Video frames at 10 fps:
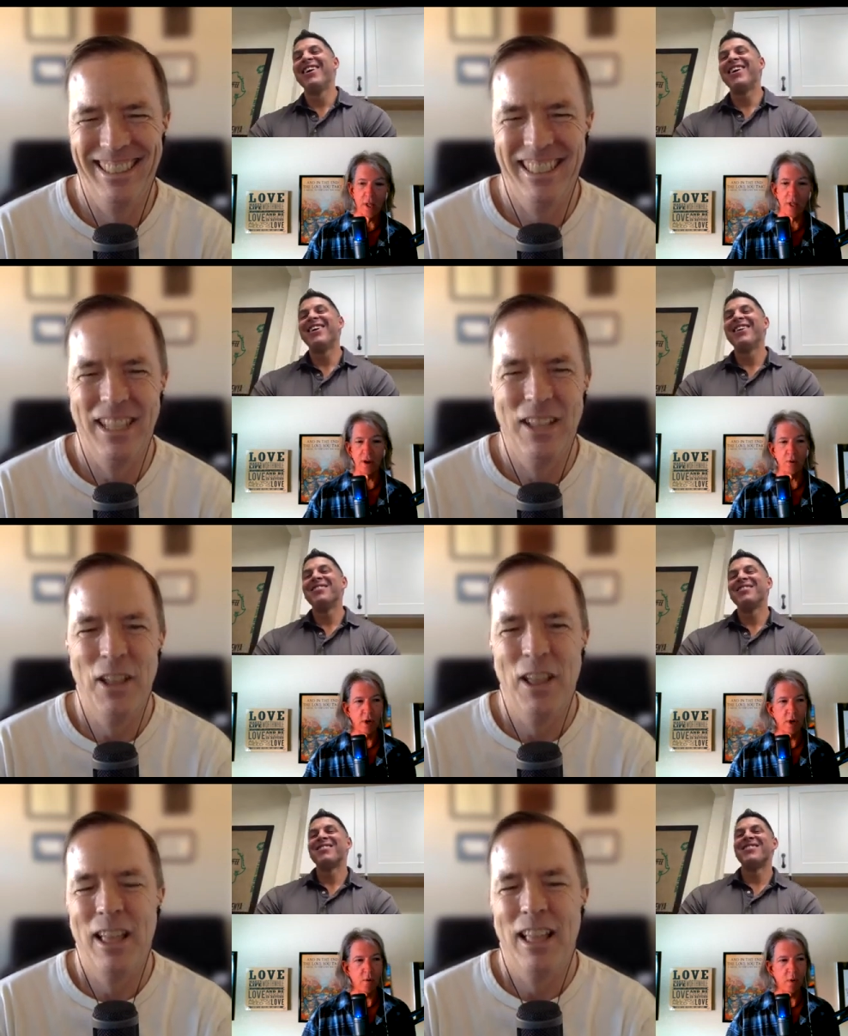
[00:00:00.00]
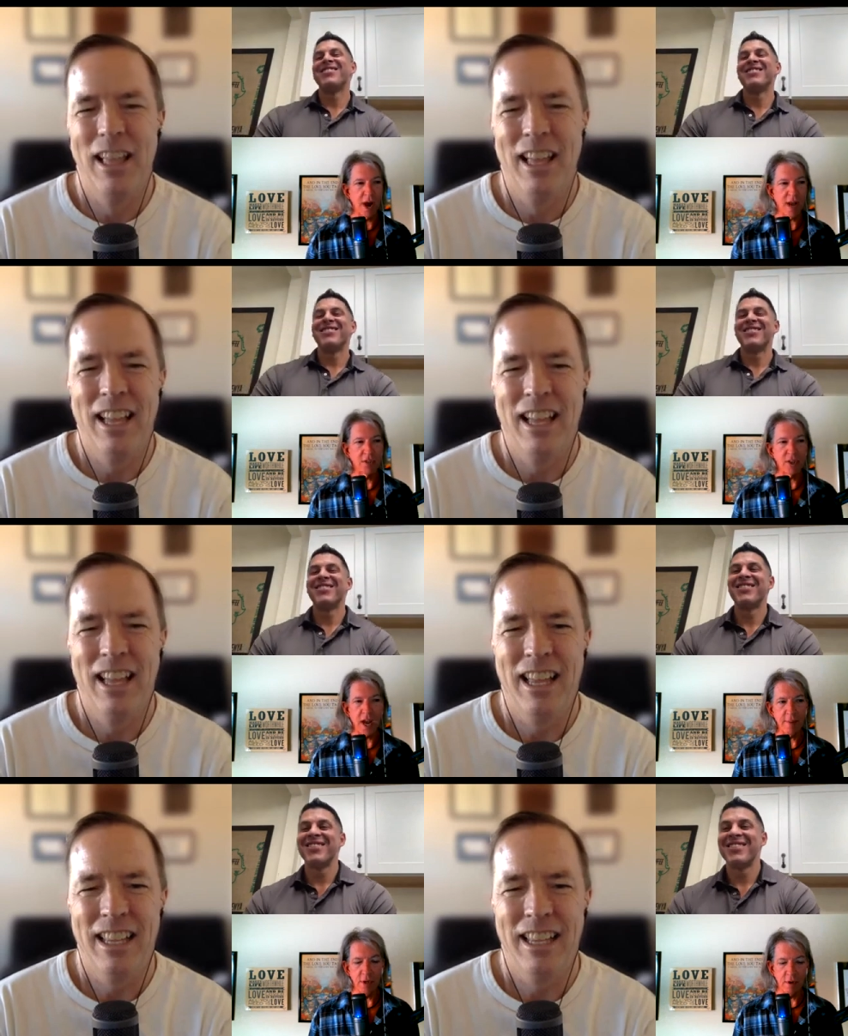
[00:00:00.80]
Speaker 1: Well, look, we're we're out of
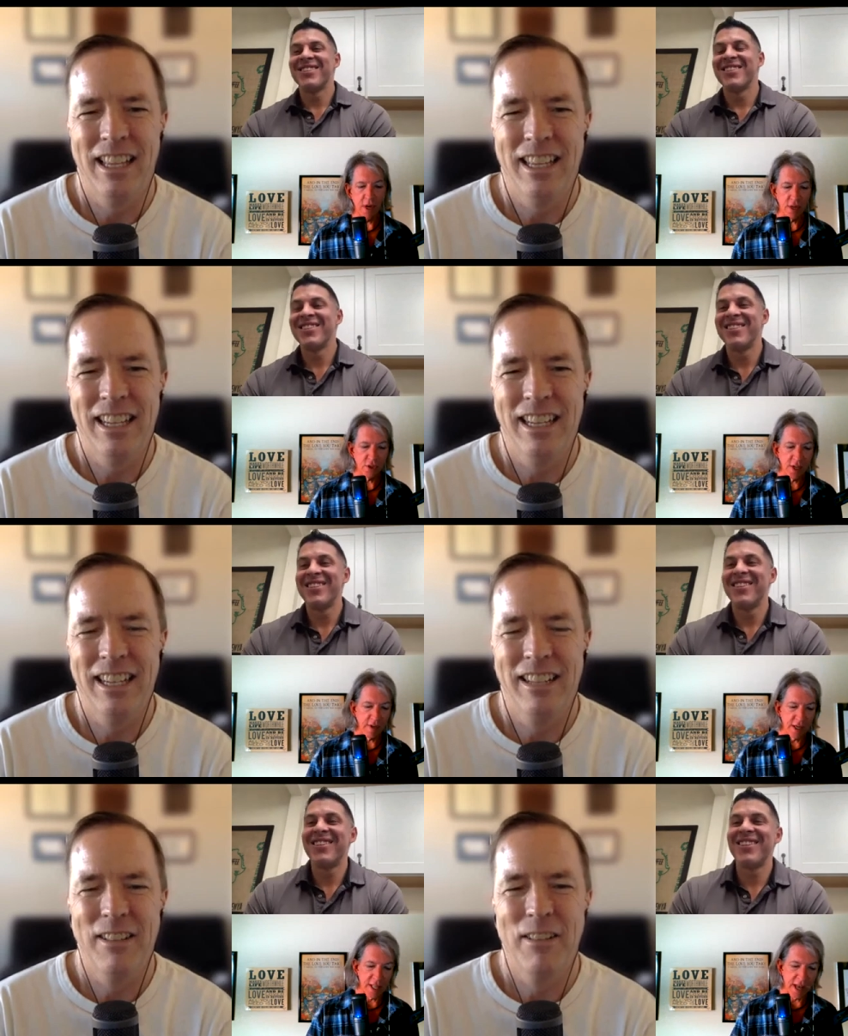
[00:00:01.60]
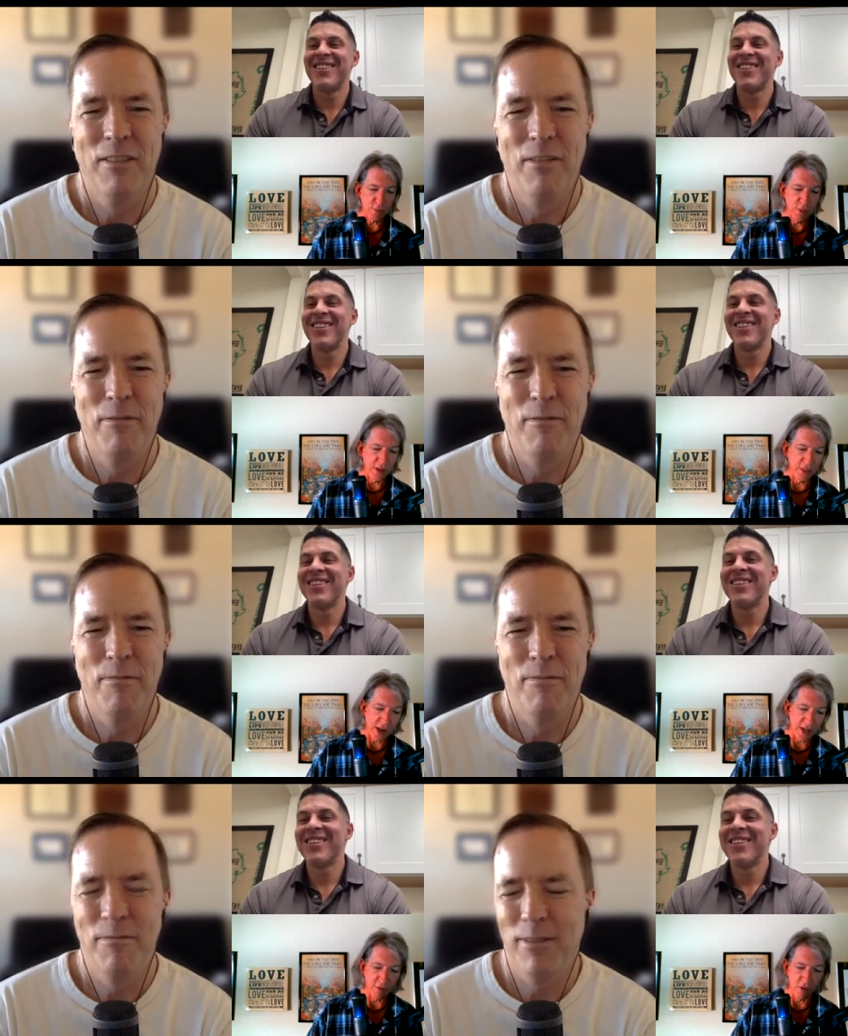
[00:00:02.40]
time here. Uh, Steve, any last minute
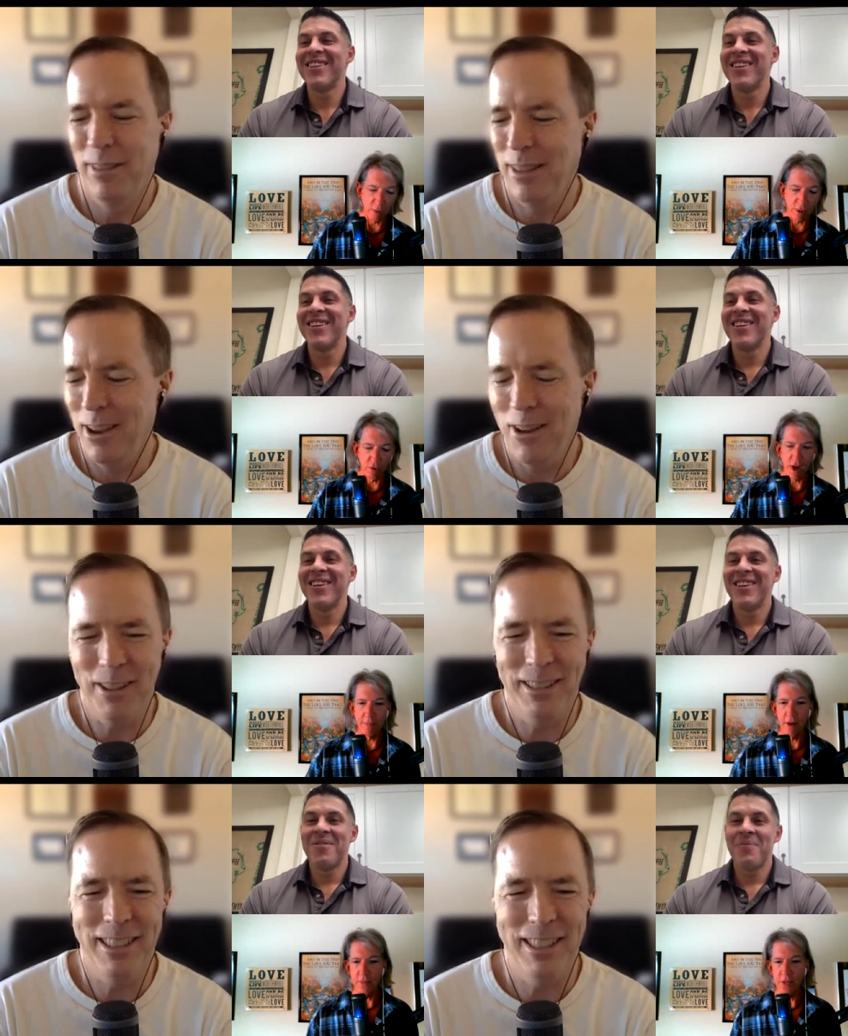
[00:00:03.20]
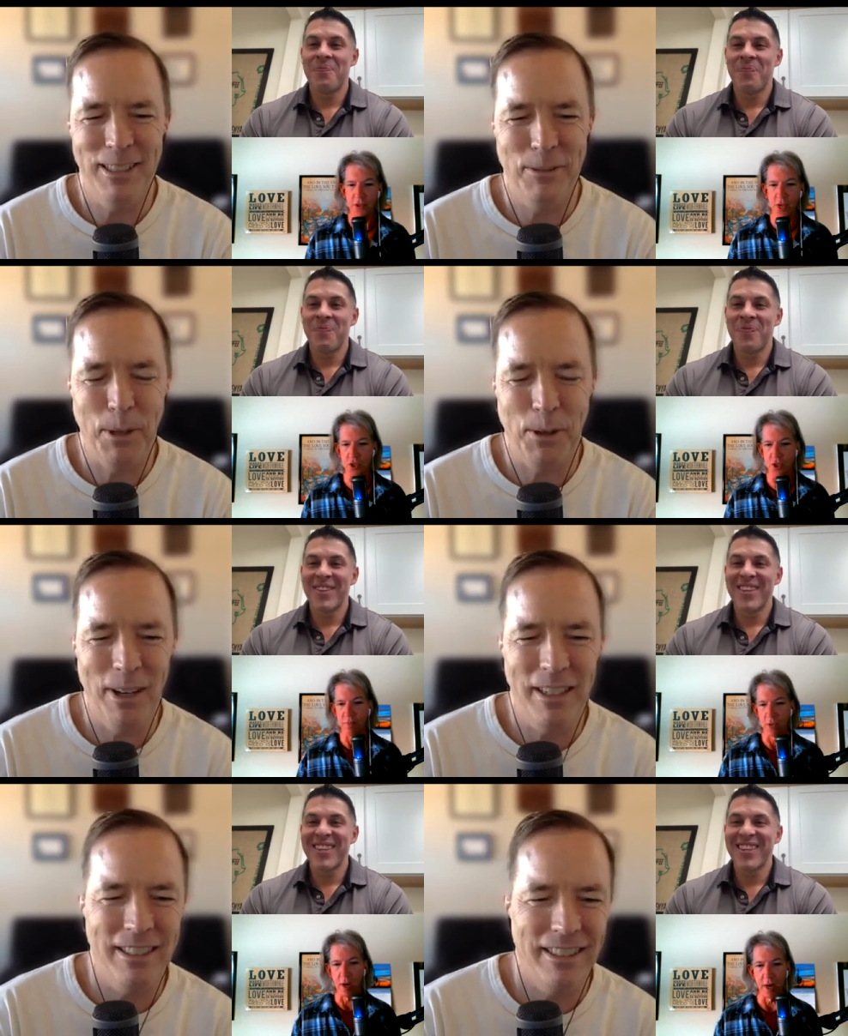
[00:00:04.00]
thoughts before we? No, that's it. It's been
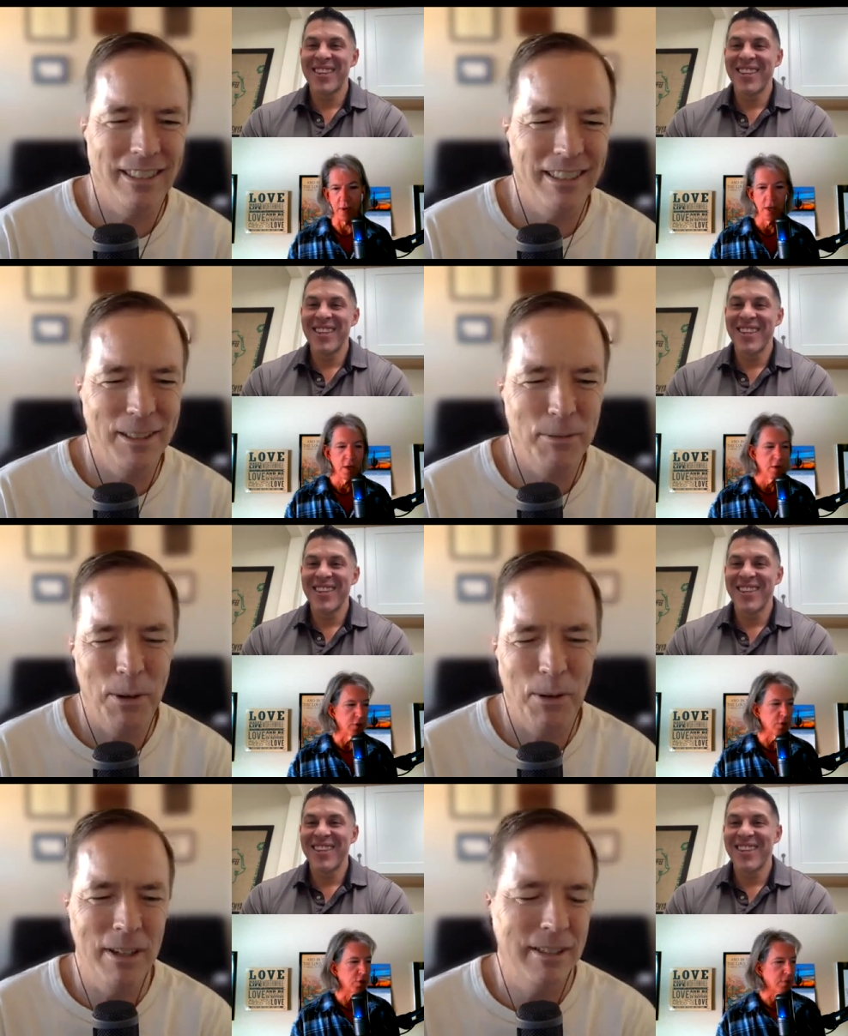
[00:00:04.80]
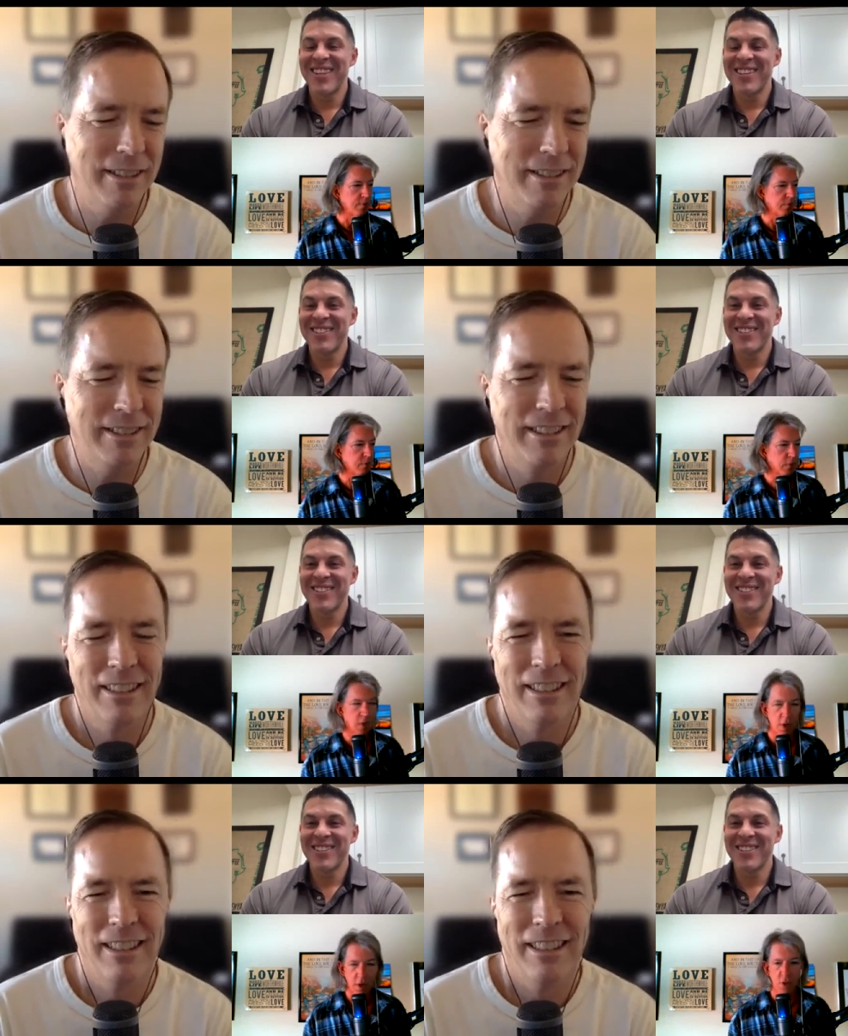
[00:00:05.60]
great. Right. It's been great.
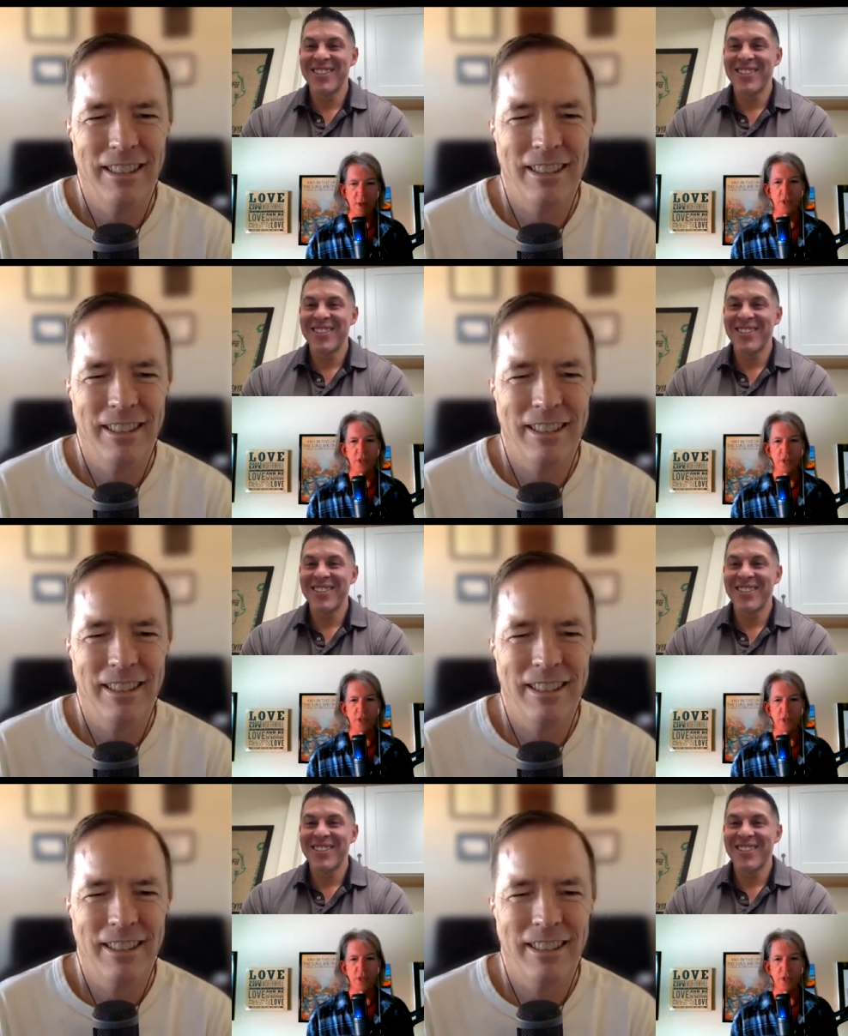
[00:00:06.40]
It's